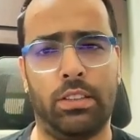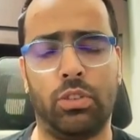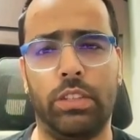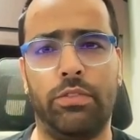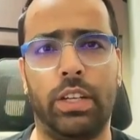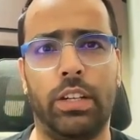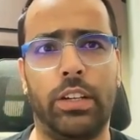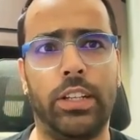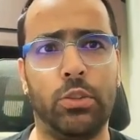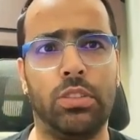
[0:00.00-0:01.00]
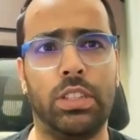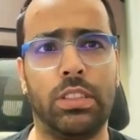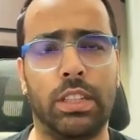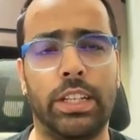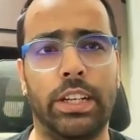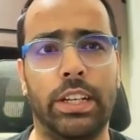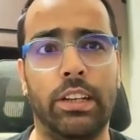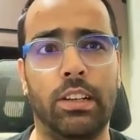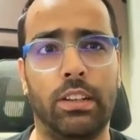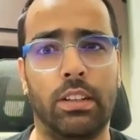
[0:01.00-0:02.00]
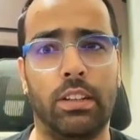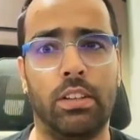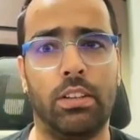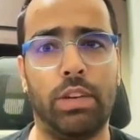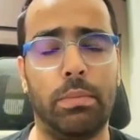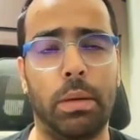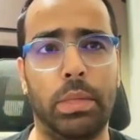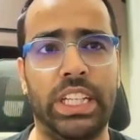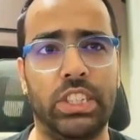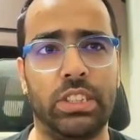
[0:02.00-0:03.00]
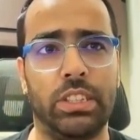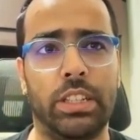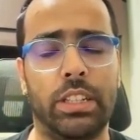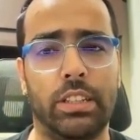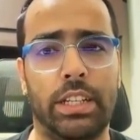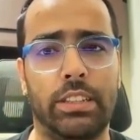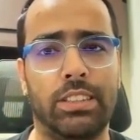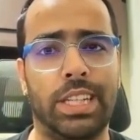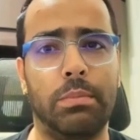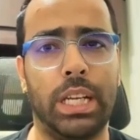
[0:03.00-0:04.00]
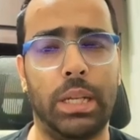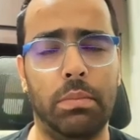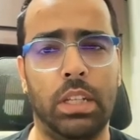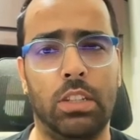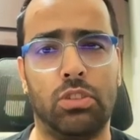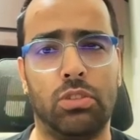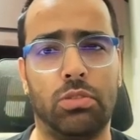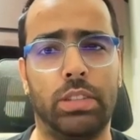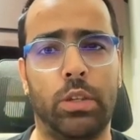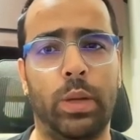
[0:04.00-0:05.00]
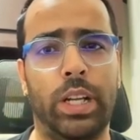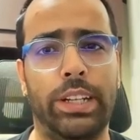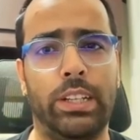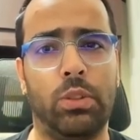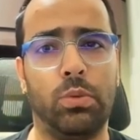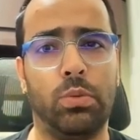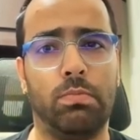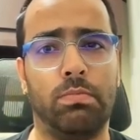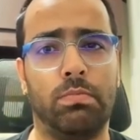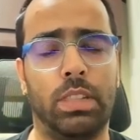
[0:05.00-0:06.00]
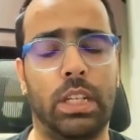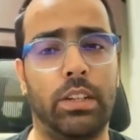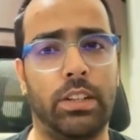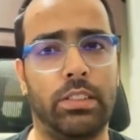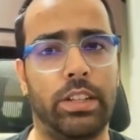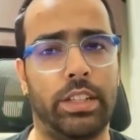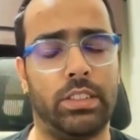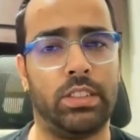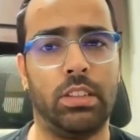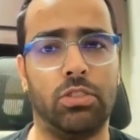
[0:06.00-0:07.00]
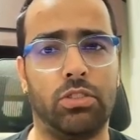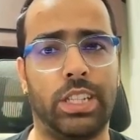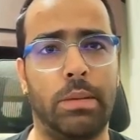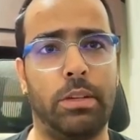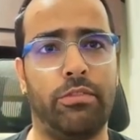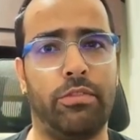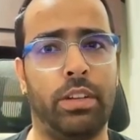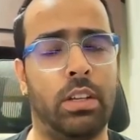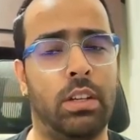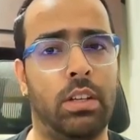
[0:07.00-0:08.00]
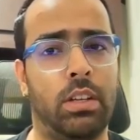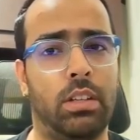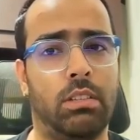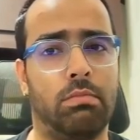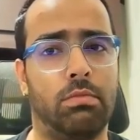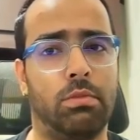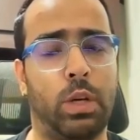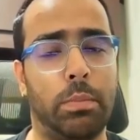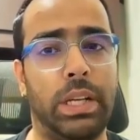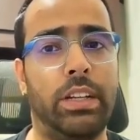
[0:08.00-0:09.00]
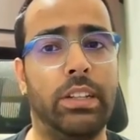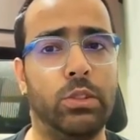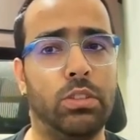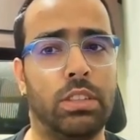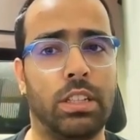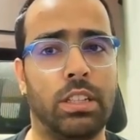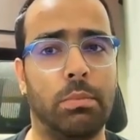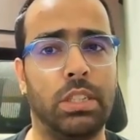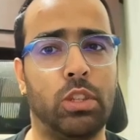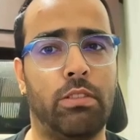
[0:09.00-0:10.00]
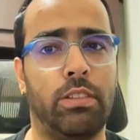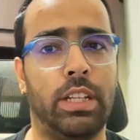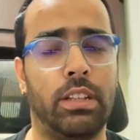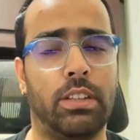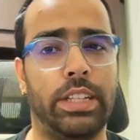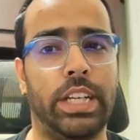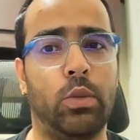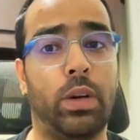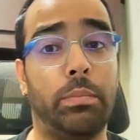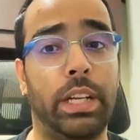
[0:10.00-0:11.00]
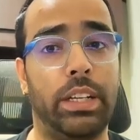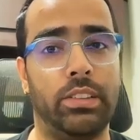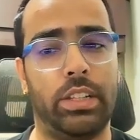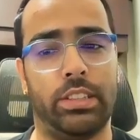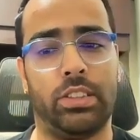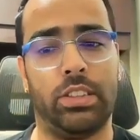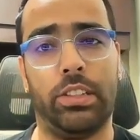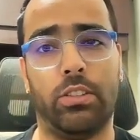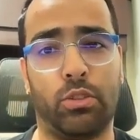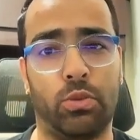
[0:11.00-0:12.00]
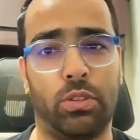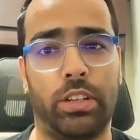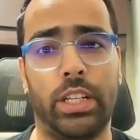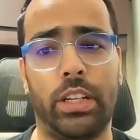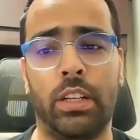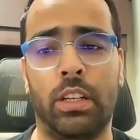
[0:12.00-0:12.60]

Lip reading: So if 100 users are hitting your web application right at the same time, so it will lead to 100 threads. So same if 1 million users are coming, so it will create 1 million threads in your code, right?